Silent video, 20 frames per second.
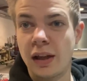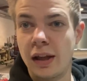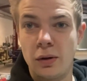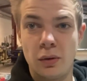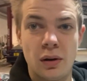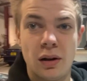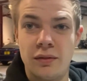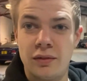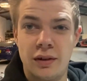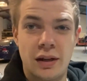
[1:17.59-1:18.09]
I don't
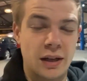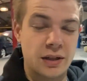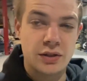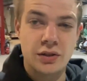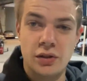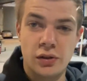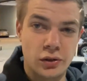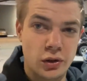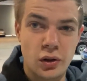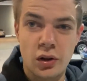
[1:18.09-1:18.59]
have an
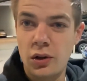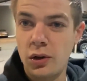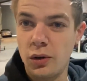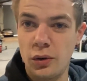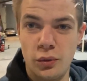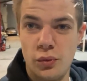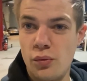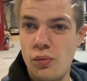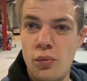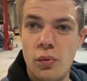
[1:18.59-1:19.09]
actual
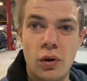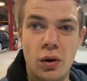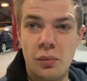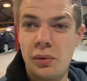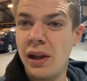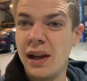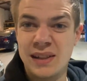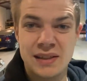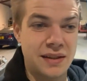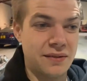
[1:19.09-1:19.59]
clue where we
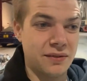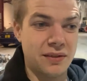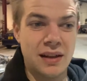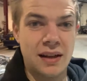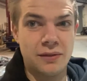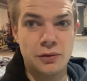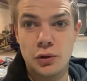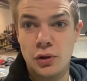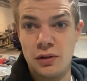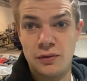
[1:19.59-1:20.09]
actually even
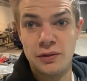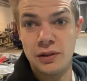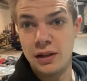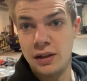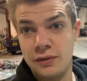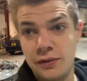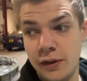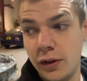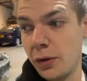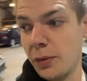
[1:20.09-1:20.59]
left off in the
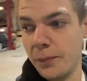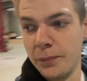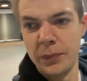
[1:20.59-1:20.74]
last video,